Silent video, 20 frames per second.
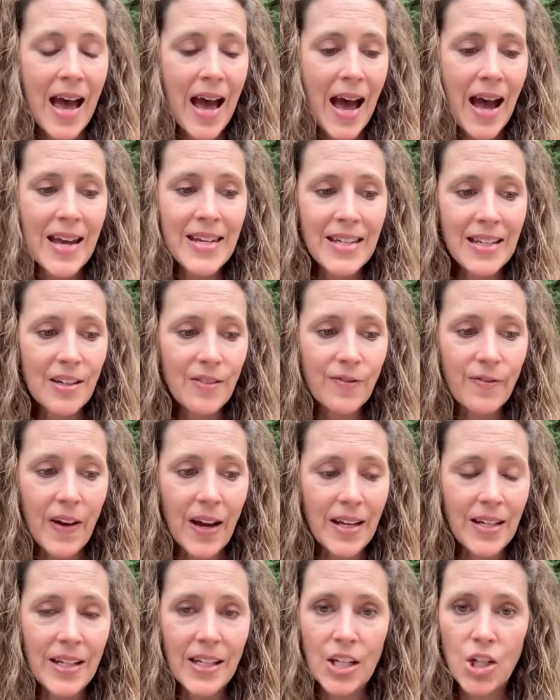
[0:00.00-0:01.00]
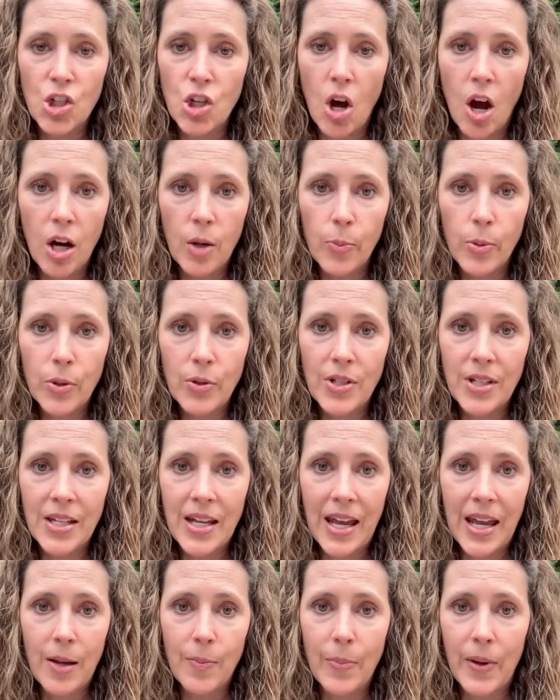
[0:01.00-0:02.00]
I didn't find any chalk brood
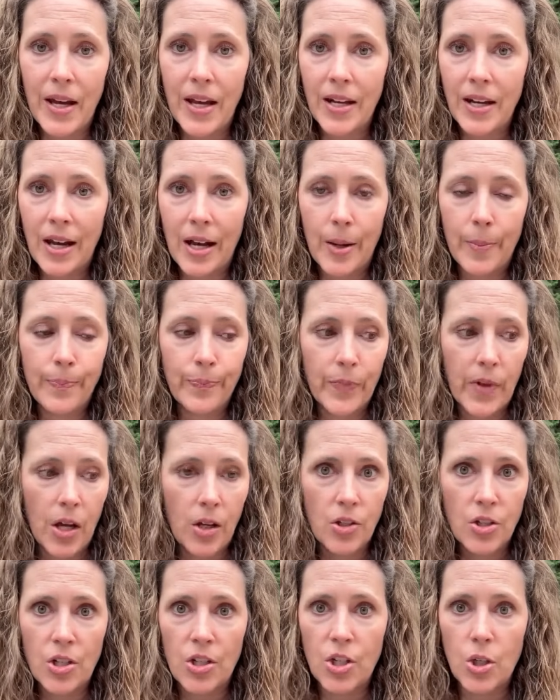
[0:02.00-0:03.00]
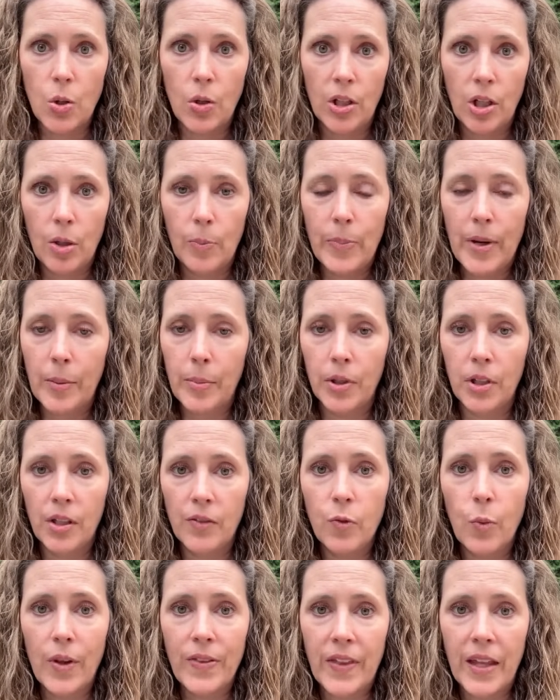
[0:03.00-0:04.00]
today, but I'll just show a little bubble
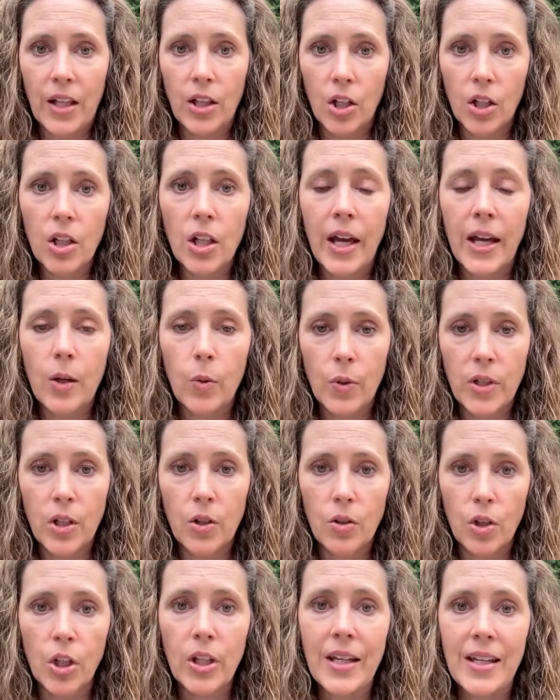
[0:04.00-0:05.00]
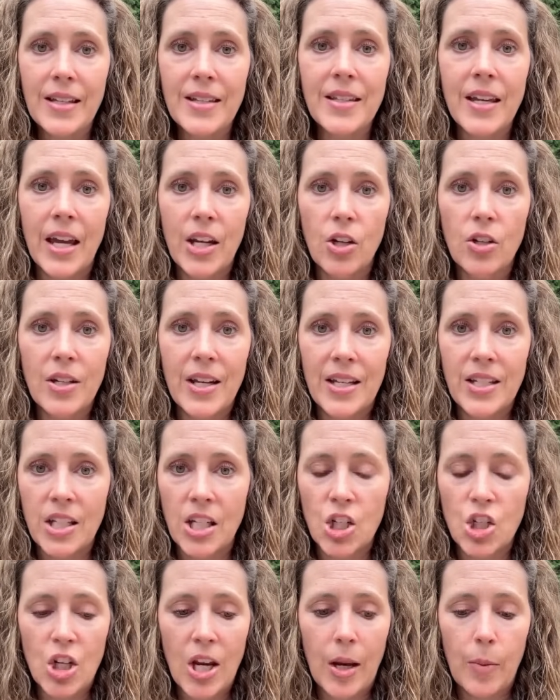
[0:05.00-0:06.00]
of what they look like when you look inside your
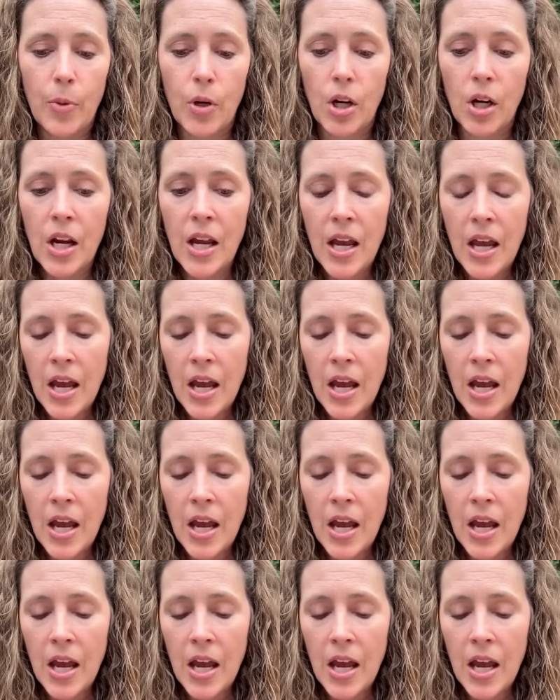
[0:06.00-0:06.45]
nesting chamber.